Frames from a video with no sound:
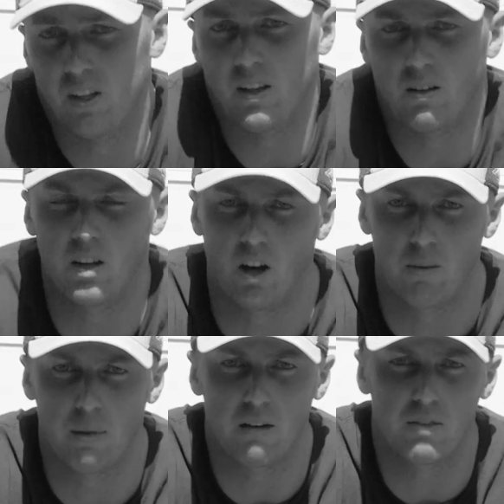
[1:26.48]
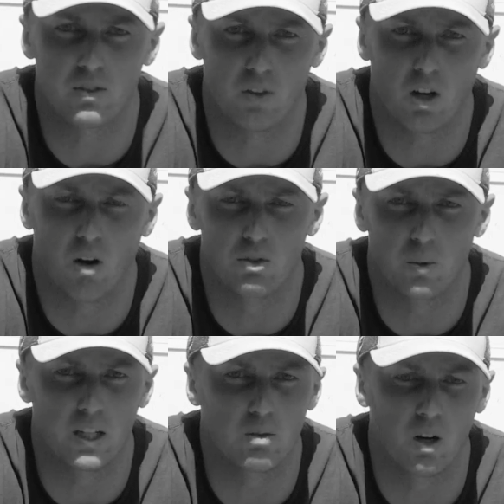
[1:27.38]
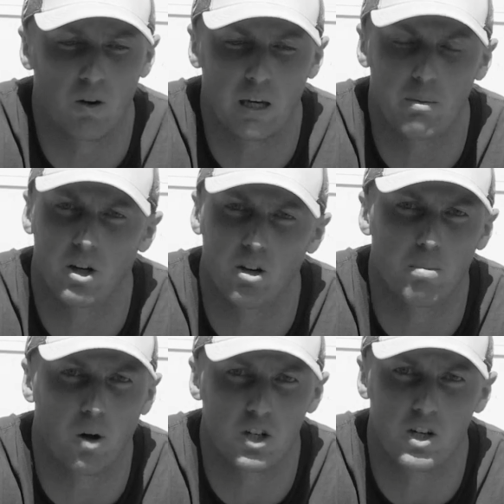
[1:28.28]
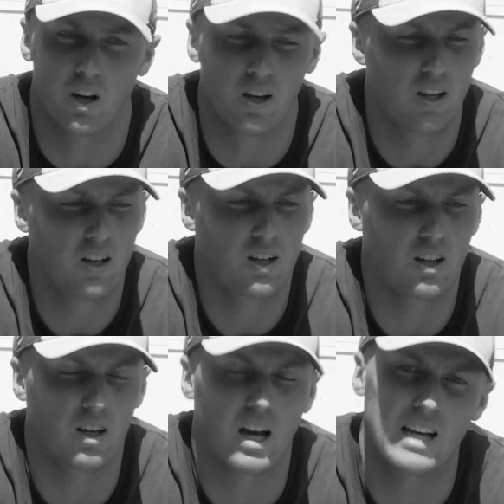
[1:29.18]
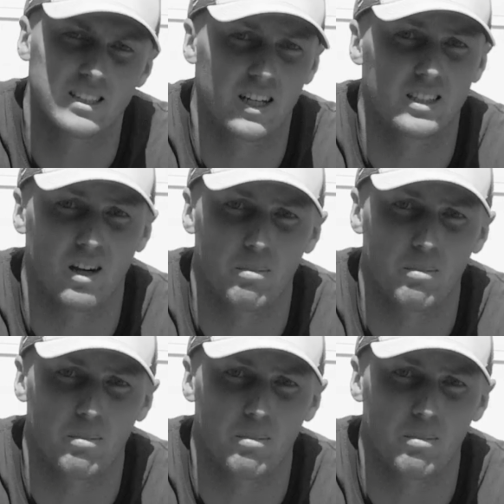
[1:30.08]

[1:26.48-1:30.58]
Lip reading: the benefits for the golf swing as well, keeping a good posture at setup,